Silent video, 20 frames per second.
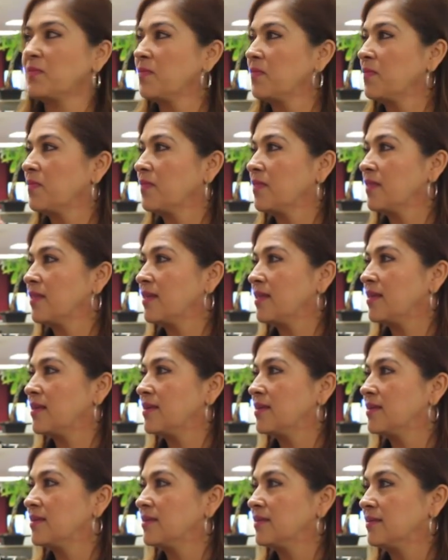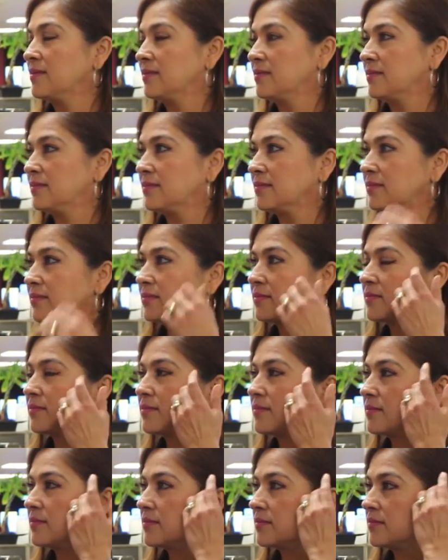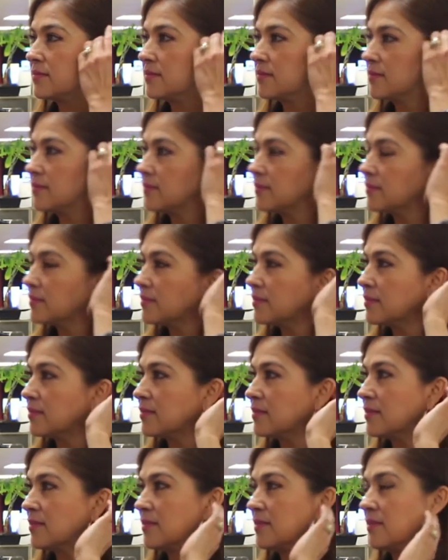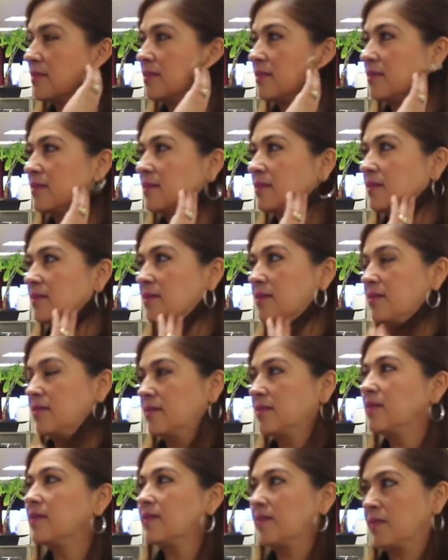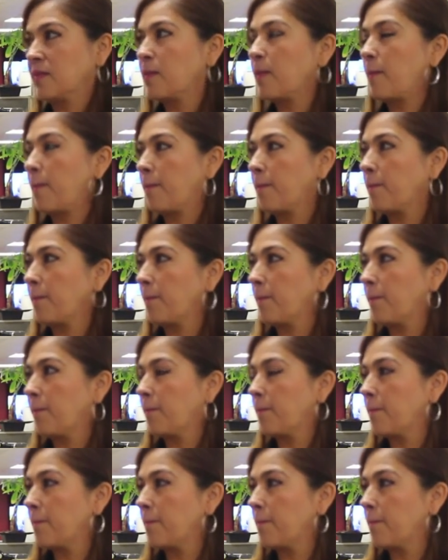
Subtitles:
No words are spoken by the person on screen.